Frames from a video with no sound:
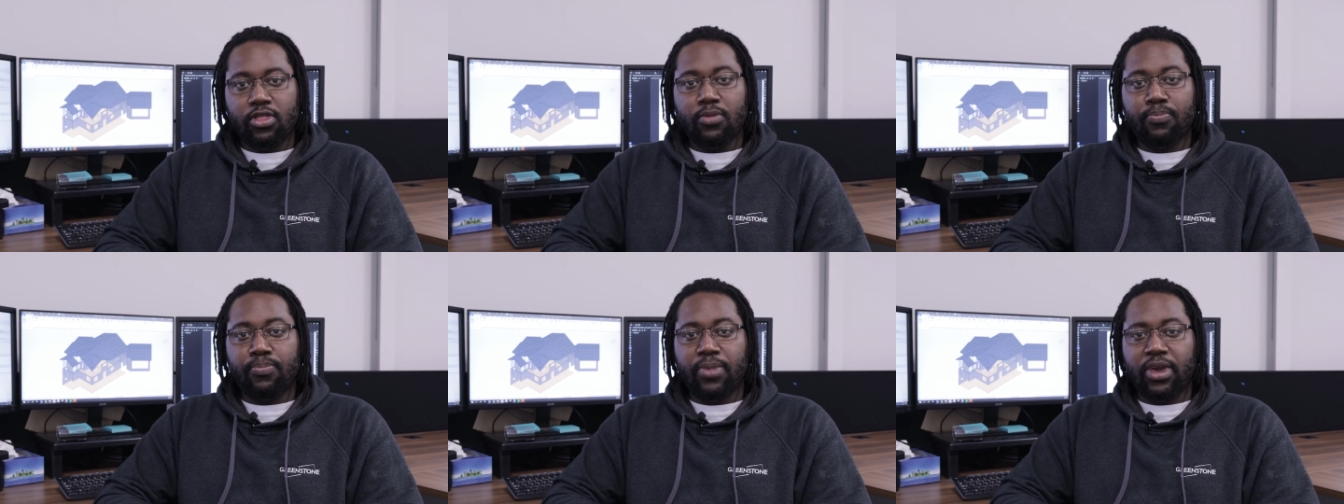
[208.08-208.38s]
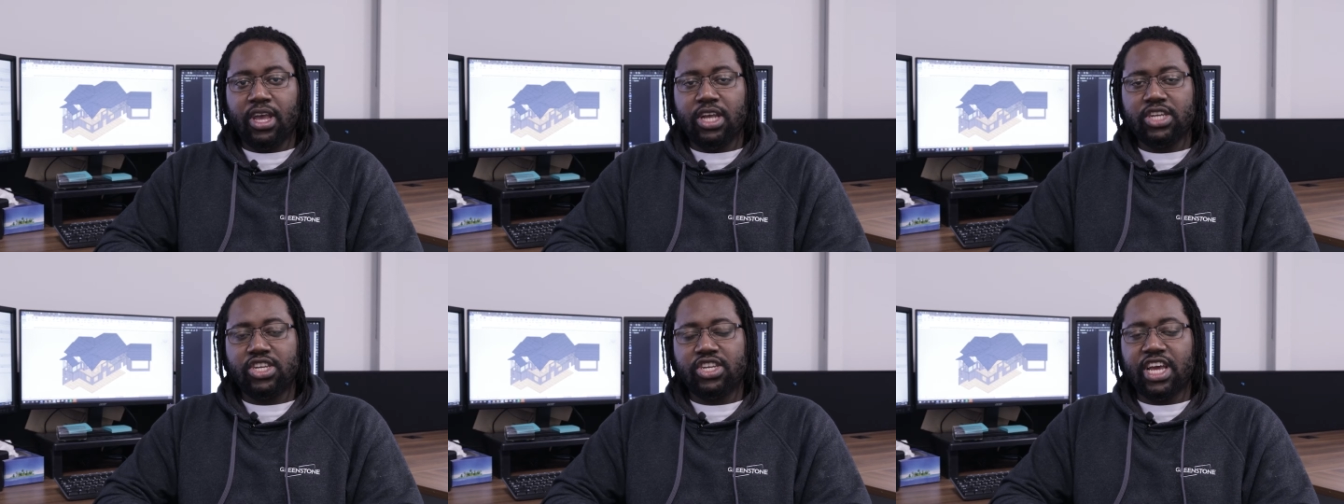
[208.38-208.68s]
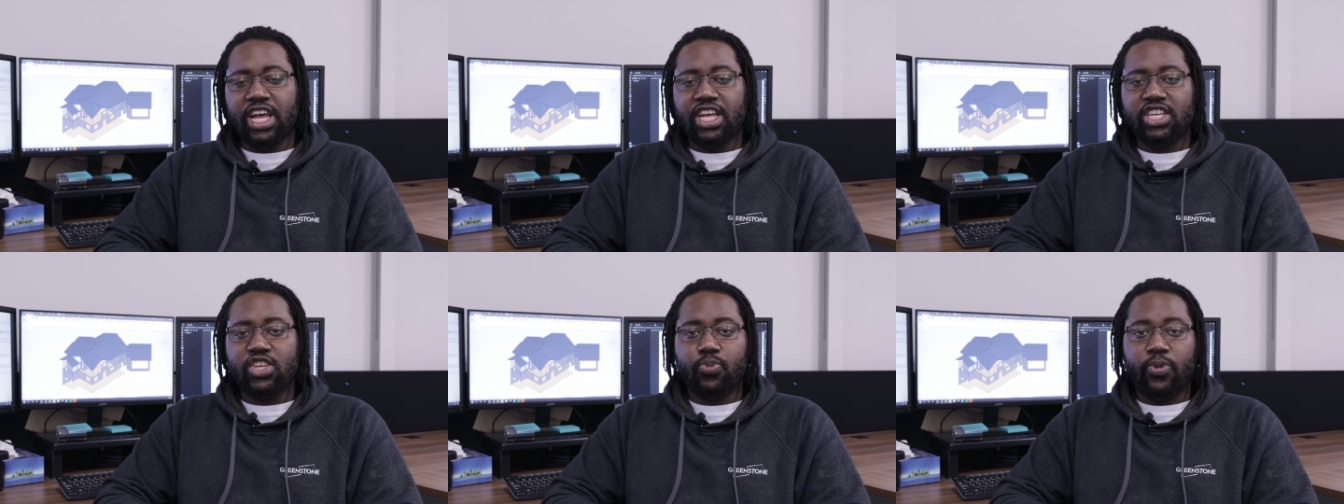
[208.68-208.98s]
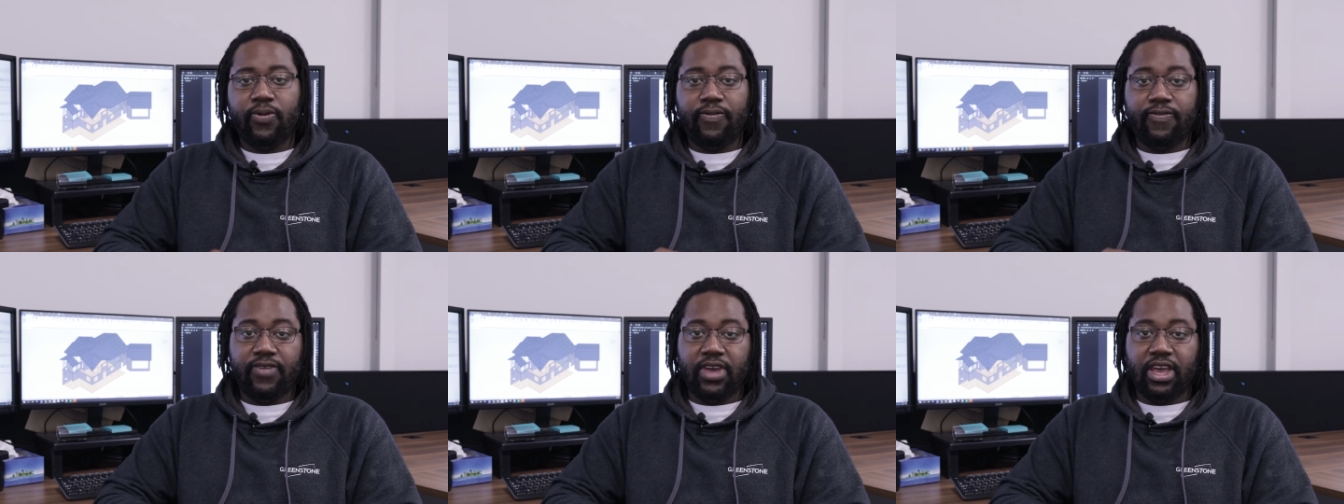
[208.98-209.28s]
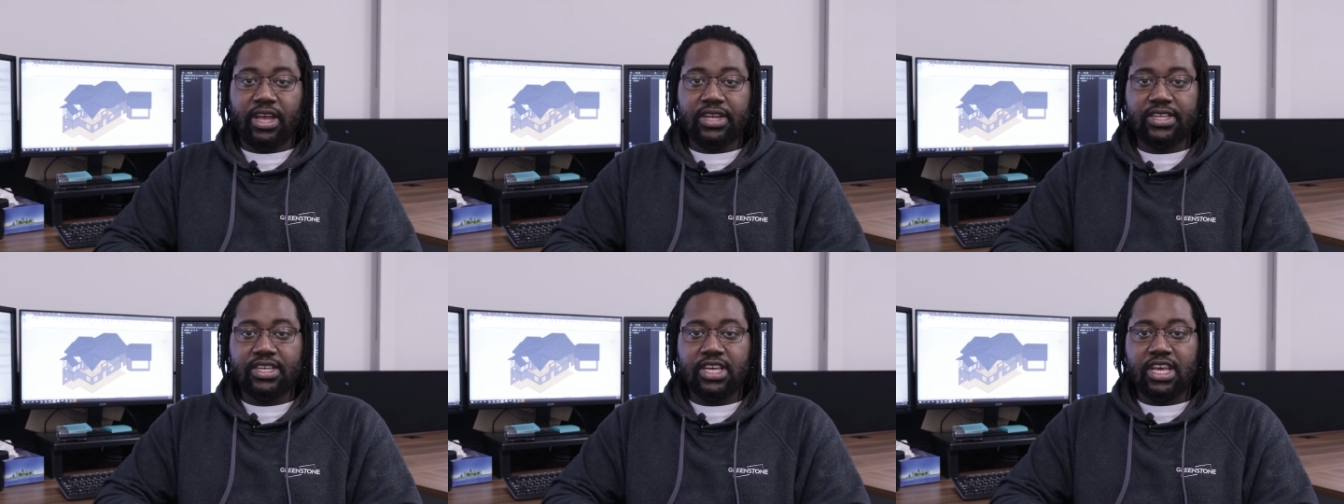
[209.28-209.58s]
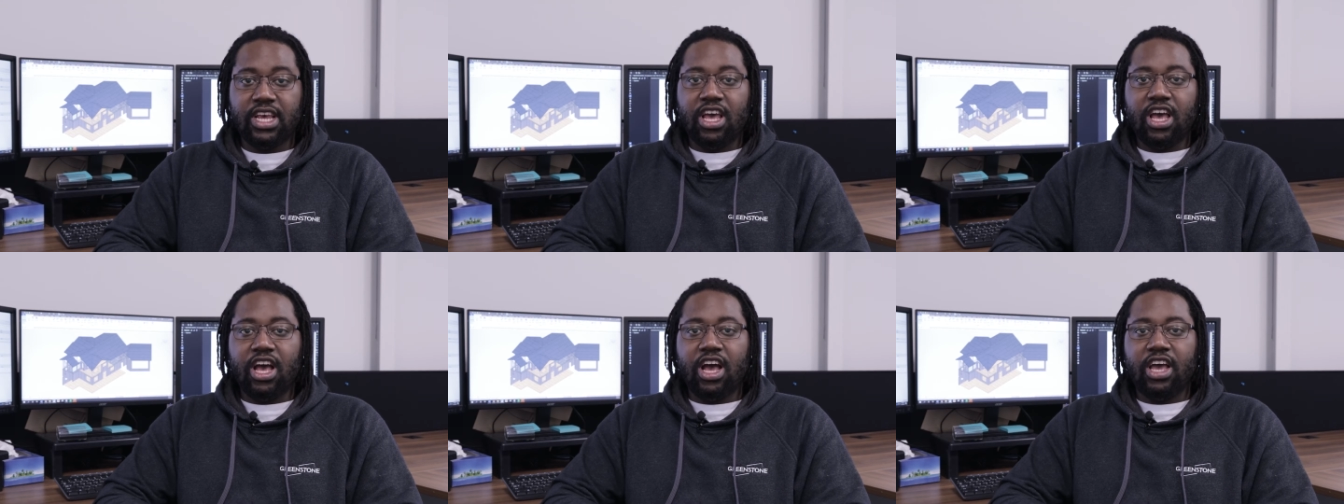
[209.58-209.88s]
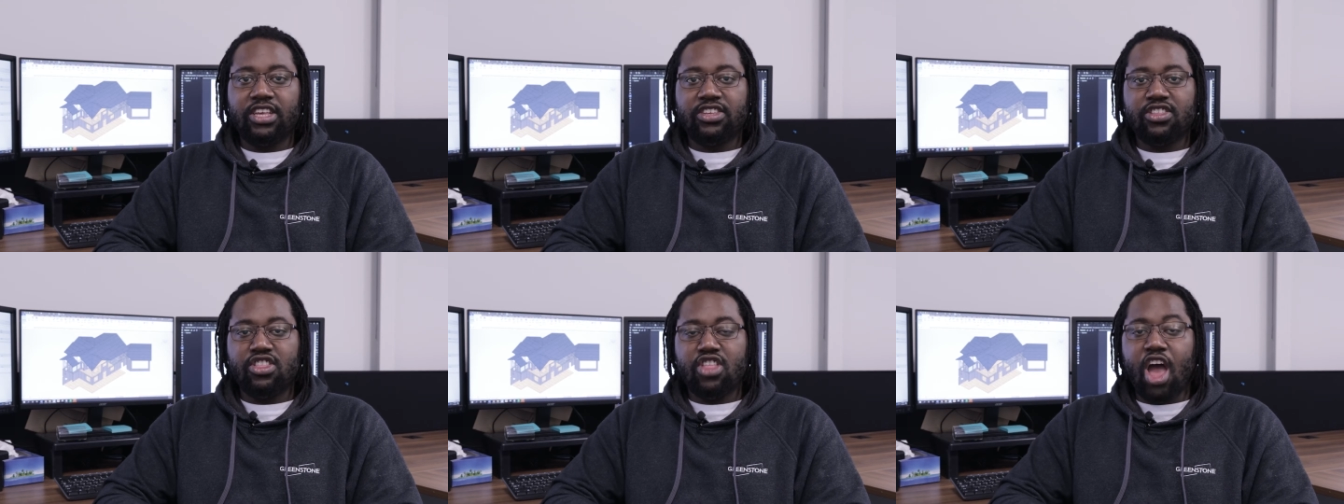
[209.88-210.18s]
The biggest challenges we face
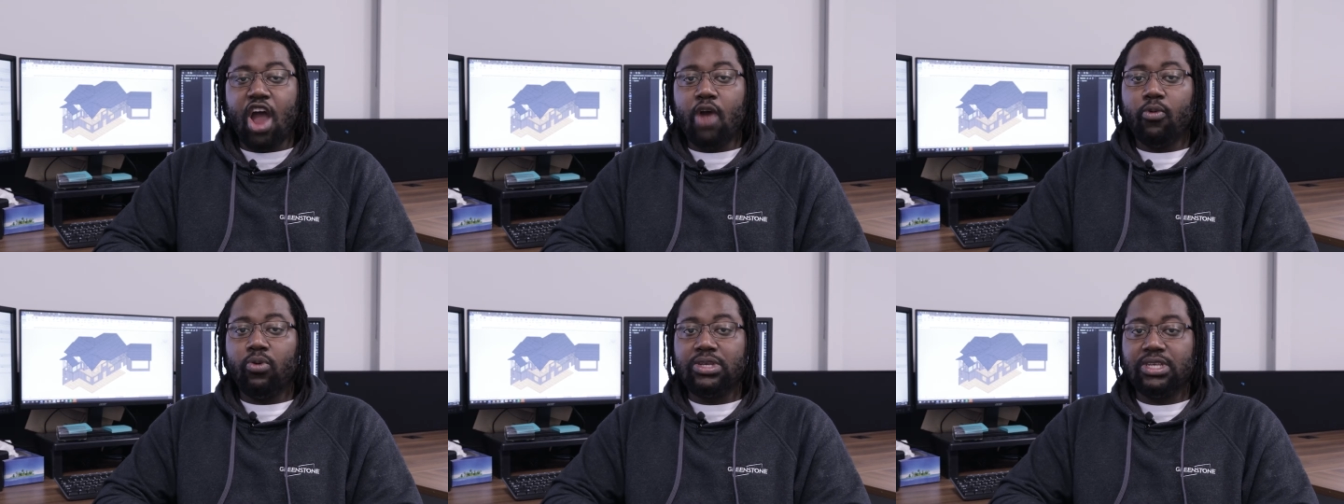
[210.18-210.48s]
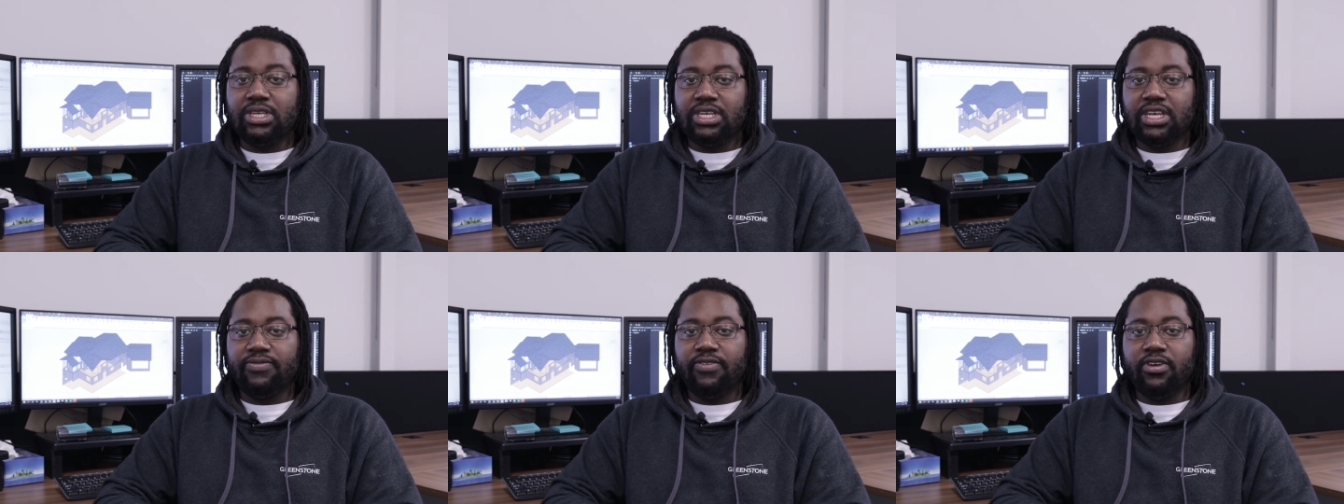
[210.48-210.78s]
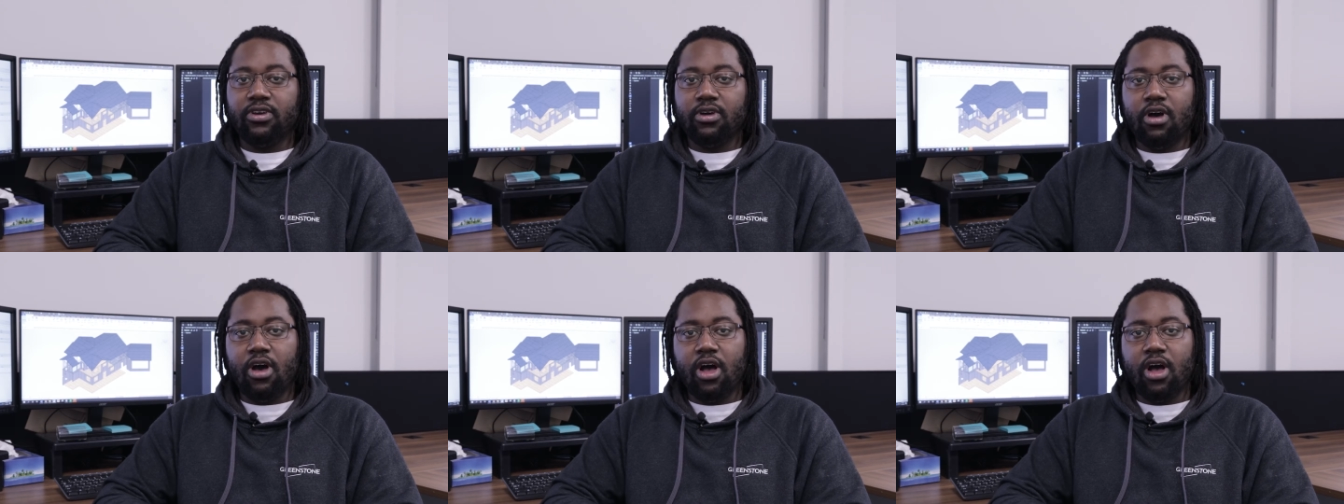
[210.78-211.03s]
is not receiving